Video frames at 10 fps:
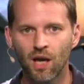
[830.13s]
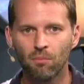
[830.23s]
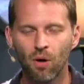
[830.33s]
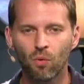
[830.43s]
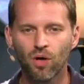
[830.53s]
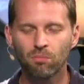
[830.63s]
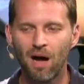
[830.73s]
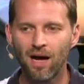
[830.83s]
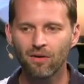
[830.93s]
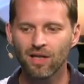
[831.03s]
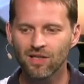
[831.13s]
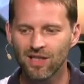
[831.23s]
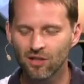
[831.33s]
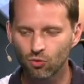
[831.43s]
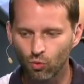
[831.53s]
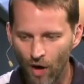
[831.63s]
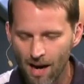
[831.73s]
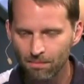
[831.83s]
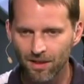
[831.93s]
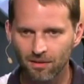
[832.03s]
But where piracy is
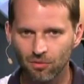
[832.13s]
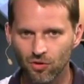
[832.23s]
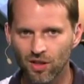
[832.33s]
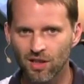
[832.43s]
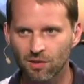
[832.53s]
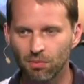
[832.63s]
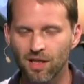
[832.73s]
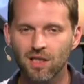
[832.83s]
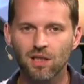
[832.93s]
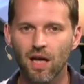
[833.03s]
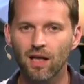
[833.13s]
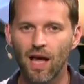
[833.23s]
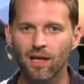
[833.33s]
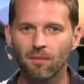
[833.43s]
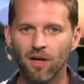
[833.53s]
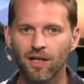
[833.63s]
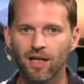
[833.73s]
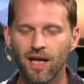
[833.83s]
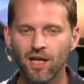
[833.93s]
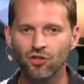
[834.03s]
rampant in music is in places like Latin America
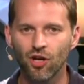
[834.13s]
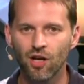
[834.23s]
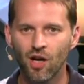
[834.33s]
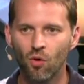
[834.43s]
and Asia,